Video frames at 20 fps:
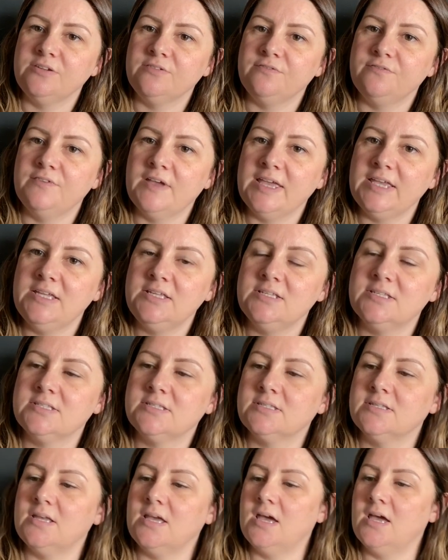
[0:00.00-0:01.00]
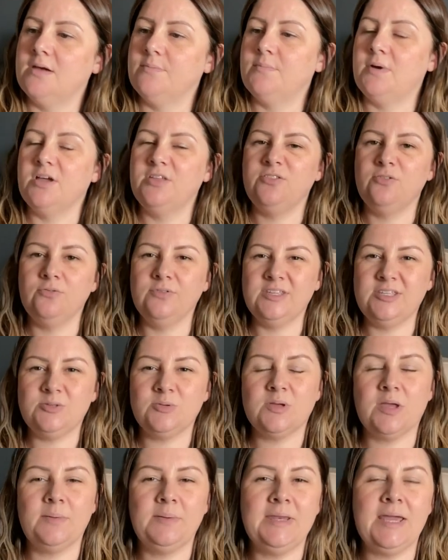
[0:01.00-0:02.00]
your face. I thought this
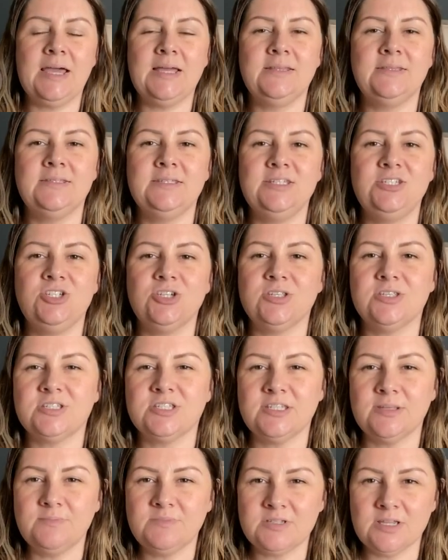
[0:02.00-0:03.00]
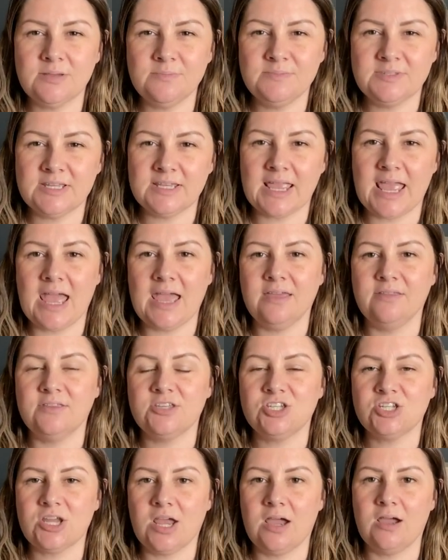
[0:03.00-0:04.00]
would come in handy, just sometimes I get out of
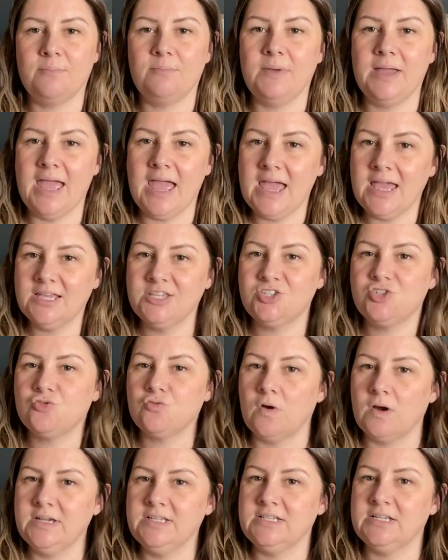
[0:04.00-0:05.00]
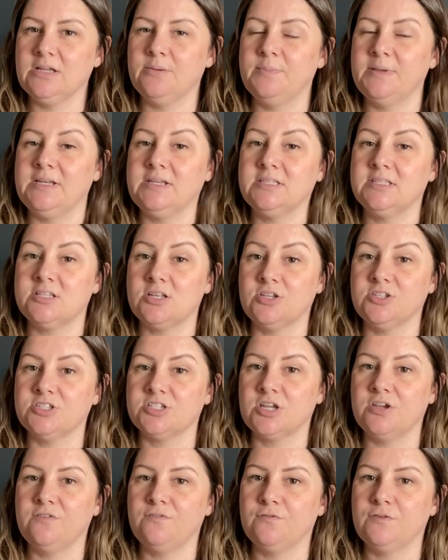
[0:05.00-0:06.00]
the shower and my hair's dried a little bit and it starts
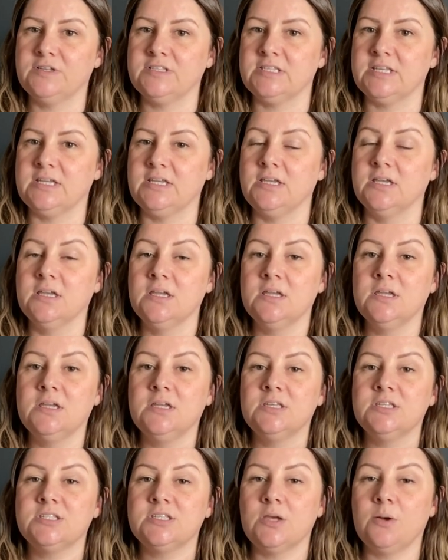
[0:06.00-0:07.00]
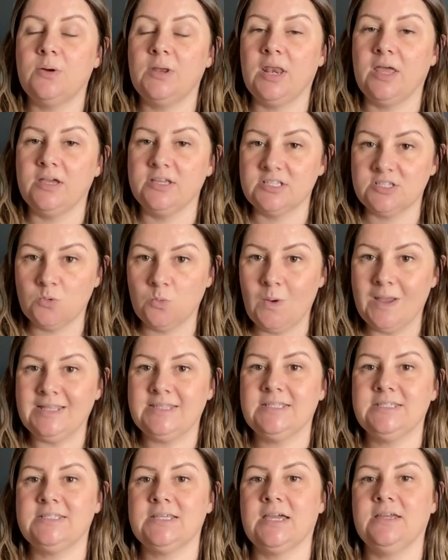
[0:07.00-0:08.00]
to go frizzy. So I like to
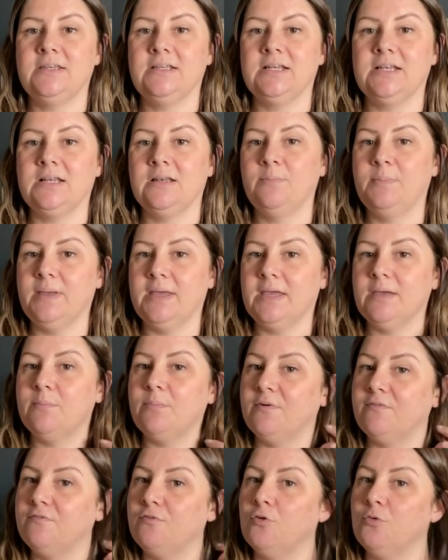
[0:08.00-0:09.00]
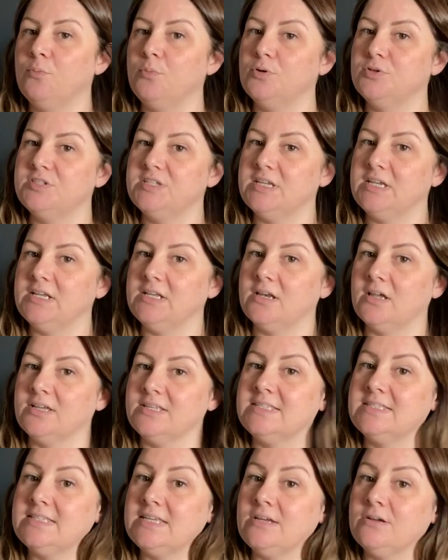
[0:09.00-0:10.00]
wet it down a little bit before putting like
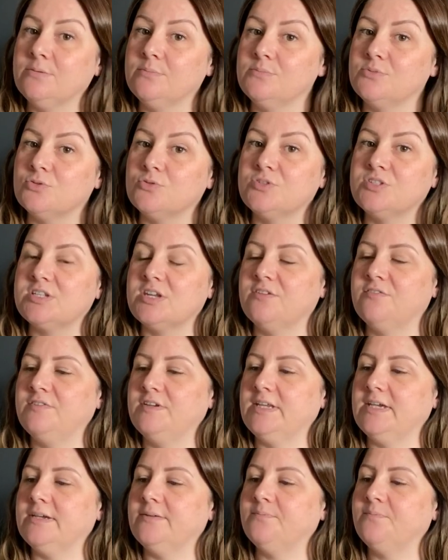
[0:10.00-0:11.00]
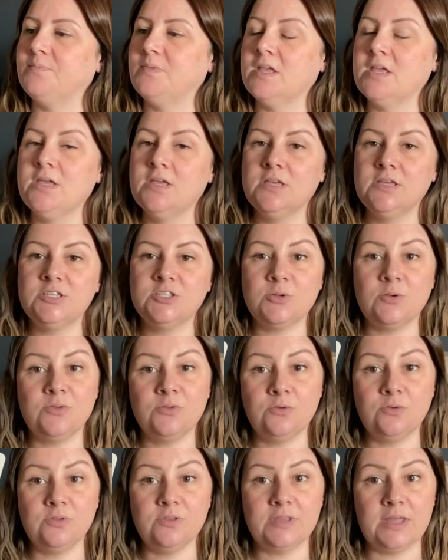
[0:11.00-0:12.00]
serums or stuff in it. So I
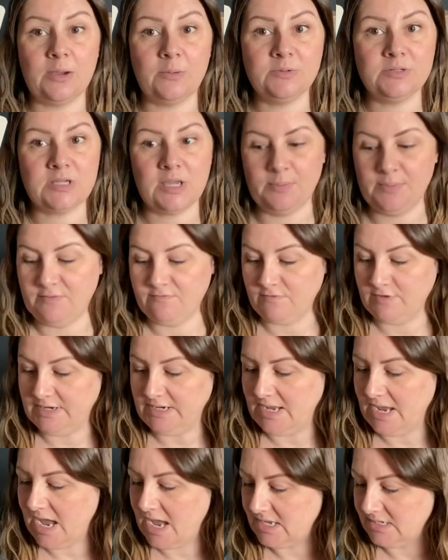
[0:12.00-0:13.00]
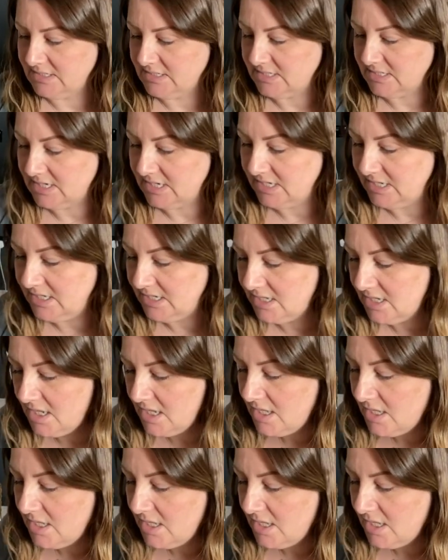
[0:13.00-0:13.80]
thought that would come in really handy.